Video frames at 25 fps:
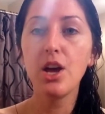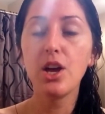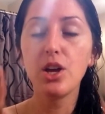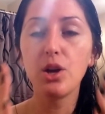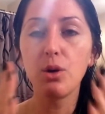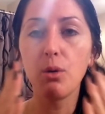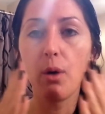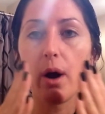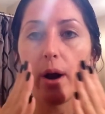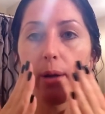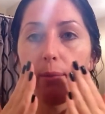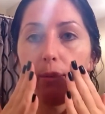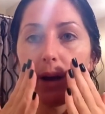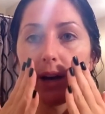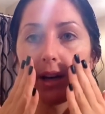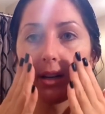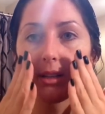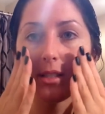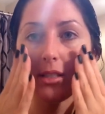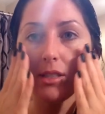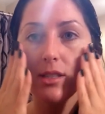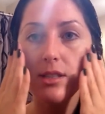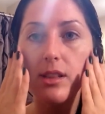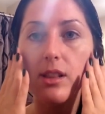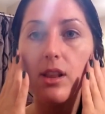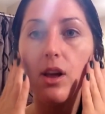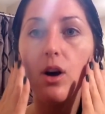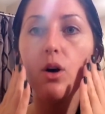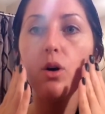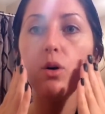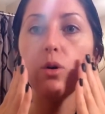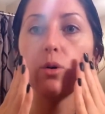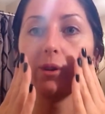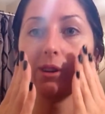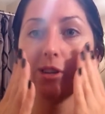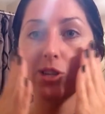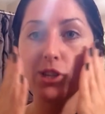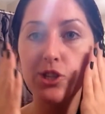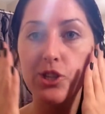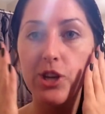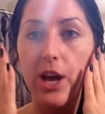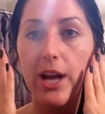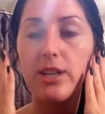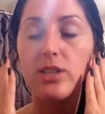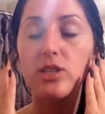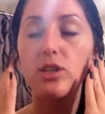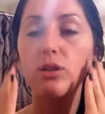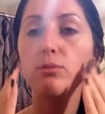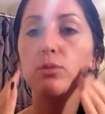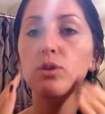You want to make slow,
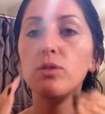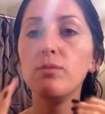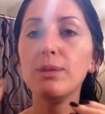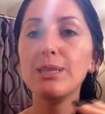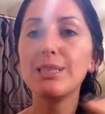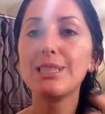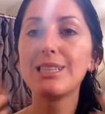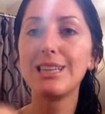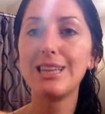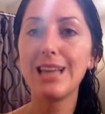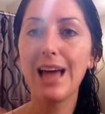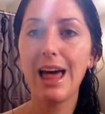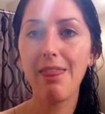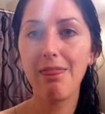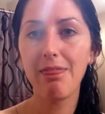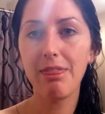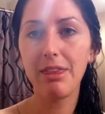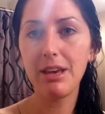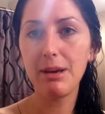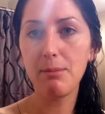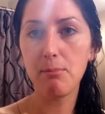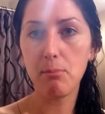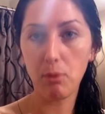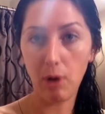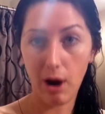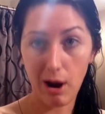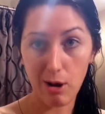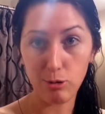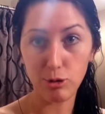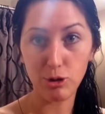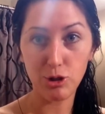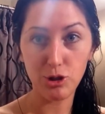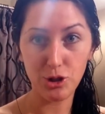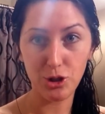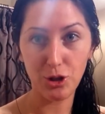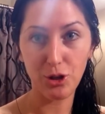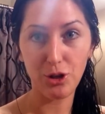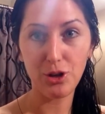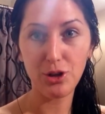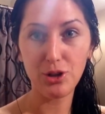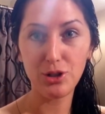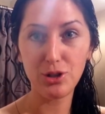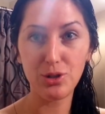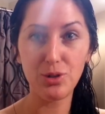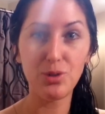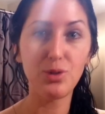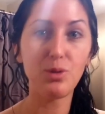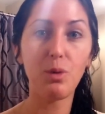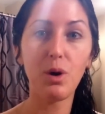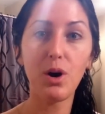gentle movements. Let the brown sugar
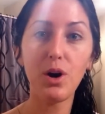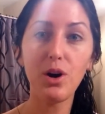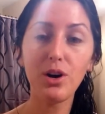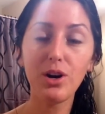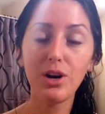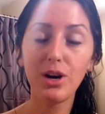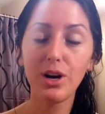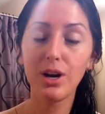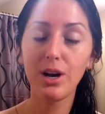do the work.